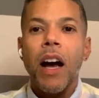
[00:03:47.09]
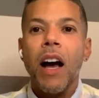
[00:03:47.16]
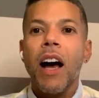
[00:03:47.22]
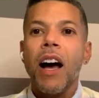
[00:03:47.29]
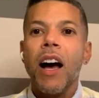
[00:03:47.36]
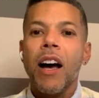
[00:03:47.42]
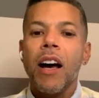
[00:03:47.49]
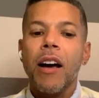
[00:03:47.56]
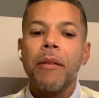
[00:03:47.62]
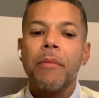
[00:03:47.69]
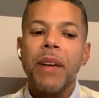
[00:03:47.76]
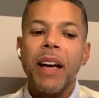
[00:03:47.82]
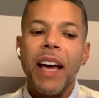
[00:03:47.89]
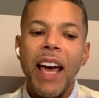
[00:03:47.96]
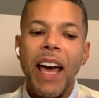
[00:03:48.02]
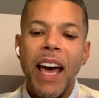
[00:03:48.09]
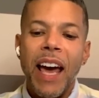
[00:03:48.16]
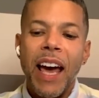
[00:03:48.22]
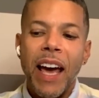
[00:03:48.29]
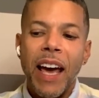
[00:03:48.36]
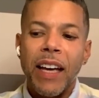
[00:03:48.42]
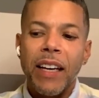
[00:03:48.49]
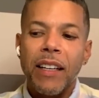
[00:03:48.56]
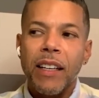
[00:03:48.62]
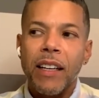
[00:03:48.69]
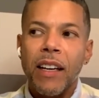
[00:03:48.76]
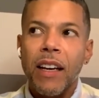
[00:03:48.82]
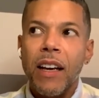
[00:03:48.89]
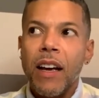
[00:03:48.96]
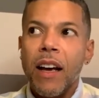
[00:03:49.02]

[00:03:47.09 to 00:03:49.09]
Um, and